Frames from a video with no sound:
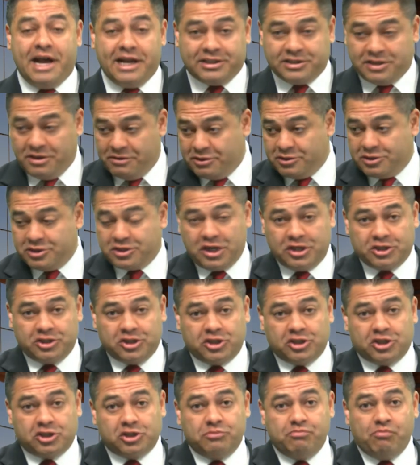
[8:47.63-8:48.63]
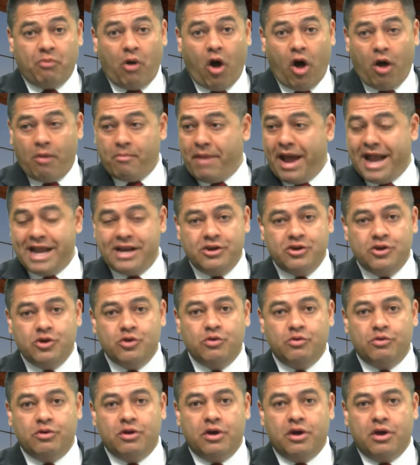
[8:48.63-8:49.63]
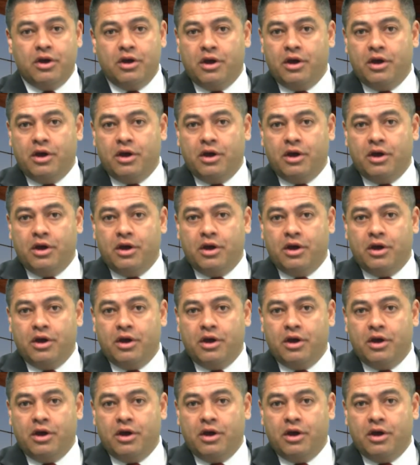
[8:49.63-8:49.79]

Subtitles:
It's such a small, minute